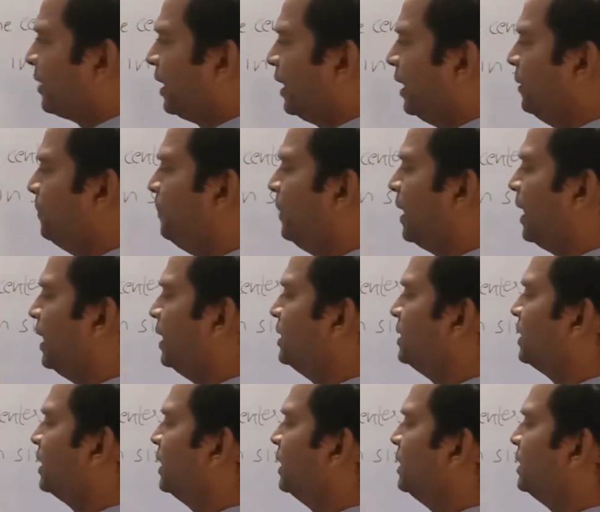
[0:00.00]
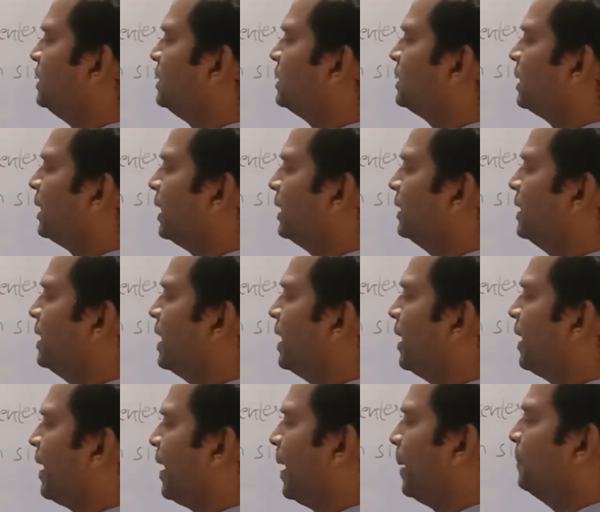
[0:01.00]
in plant cells and they
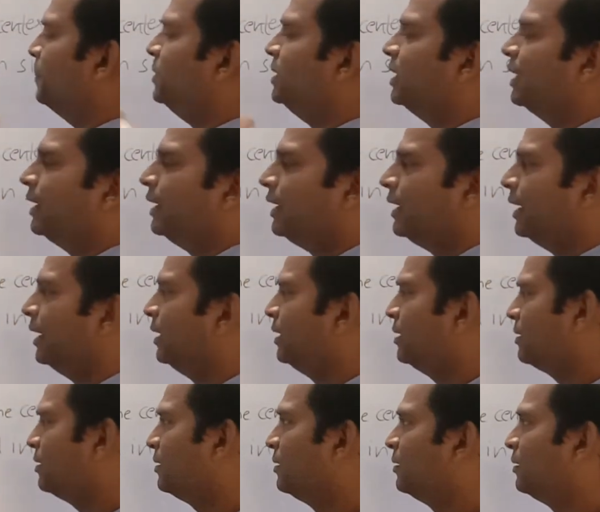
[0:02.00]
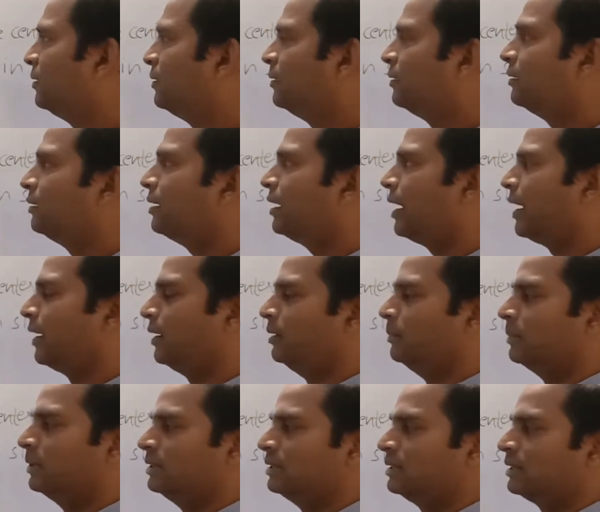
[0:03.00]
are absent in
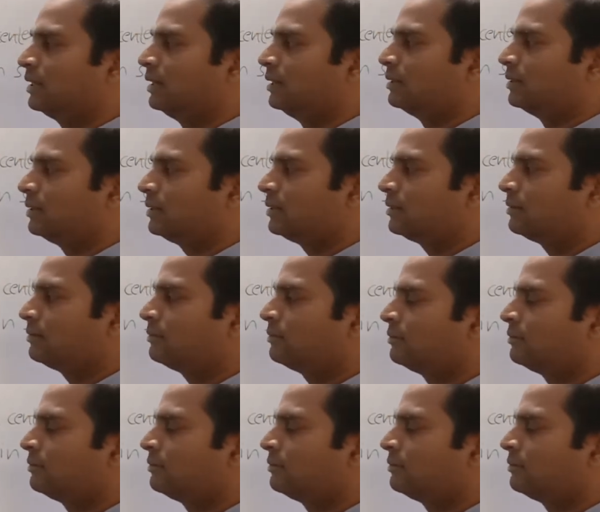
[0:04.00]
animal cells.